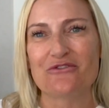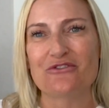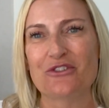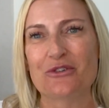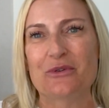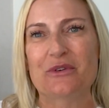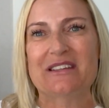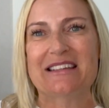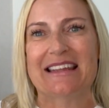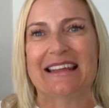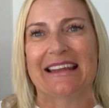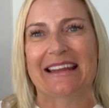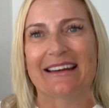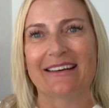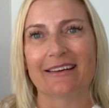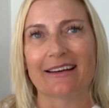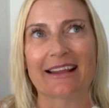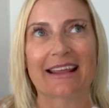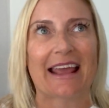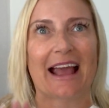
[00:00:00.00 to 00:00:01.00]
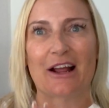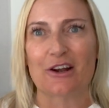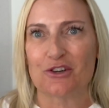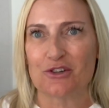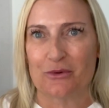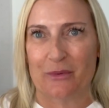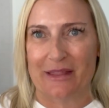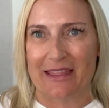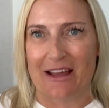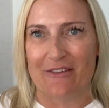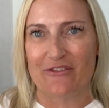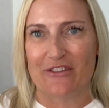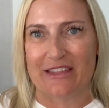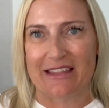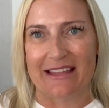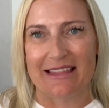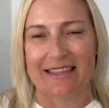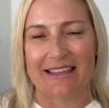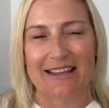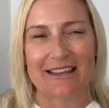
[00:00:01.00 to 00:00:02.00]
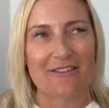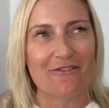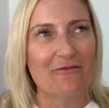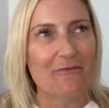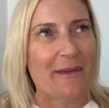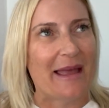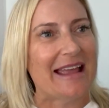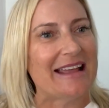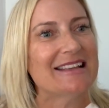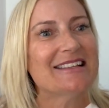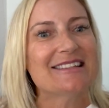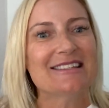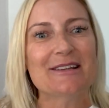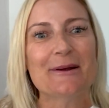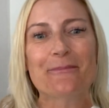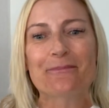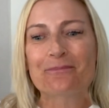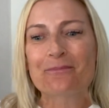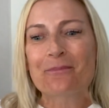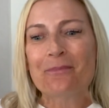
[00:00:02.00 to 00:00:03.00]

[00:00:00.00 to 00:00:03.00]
a routine and catch up with everything that you've missed.